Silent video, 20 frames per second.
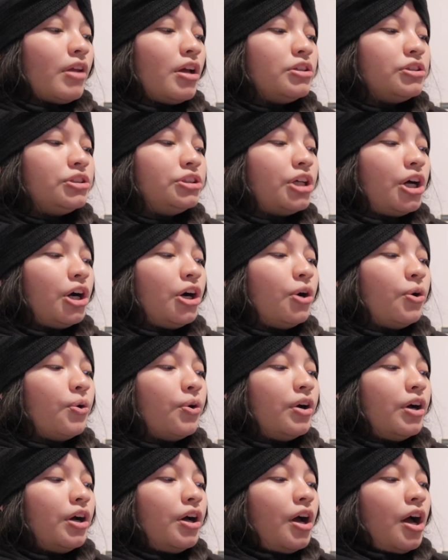
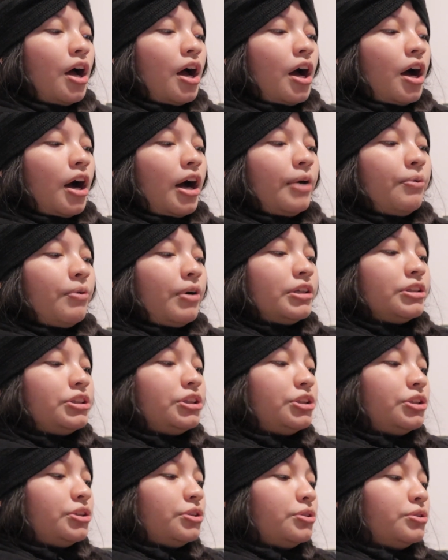So I want
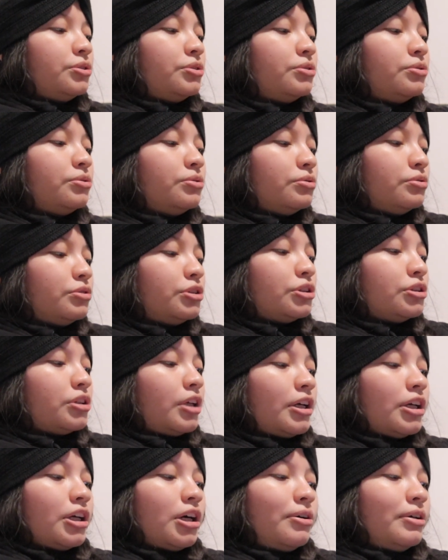to just
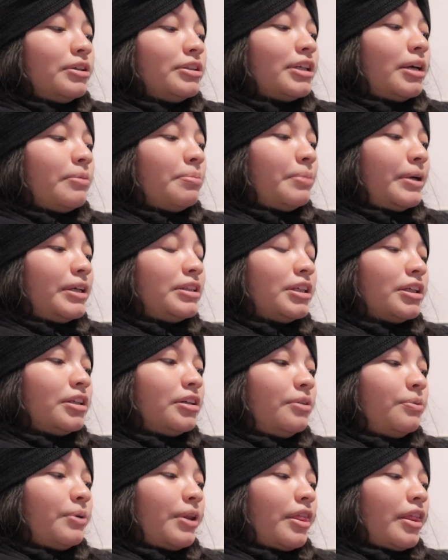like go in depth
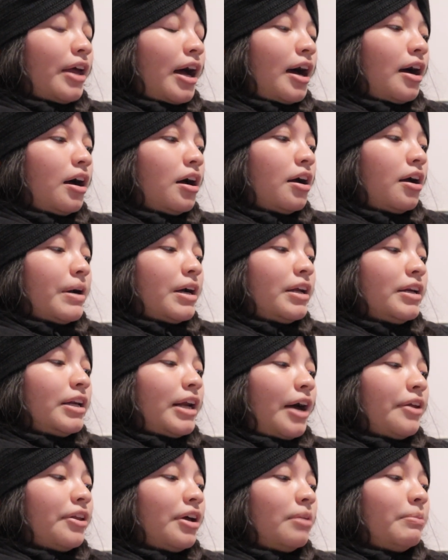basically with that. But
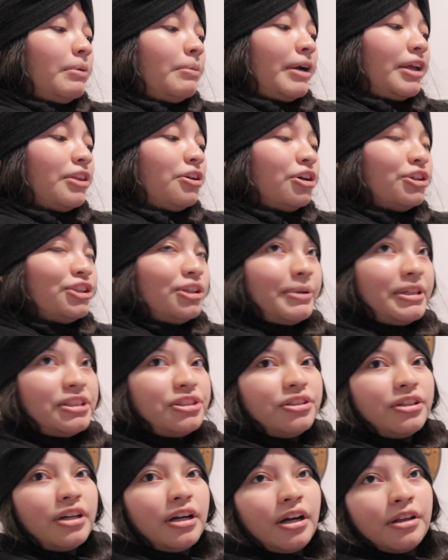now that I'm in my third
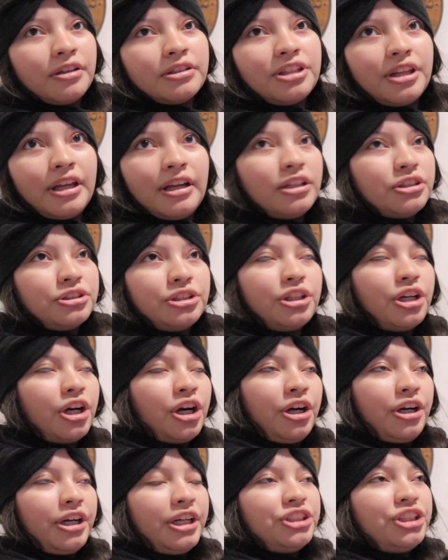trimester, things are
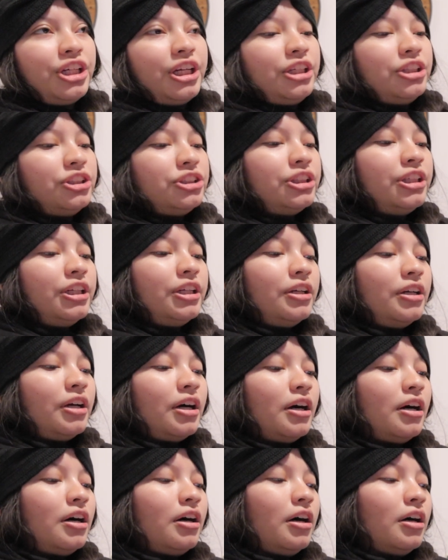already changing.
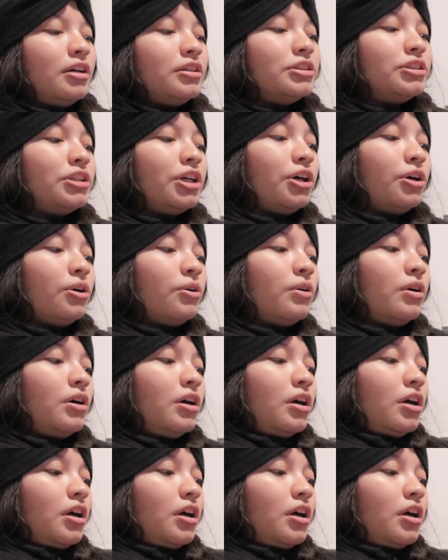So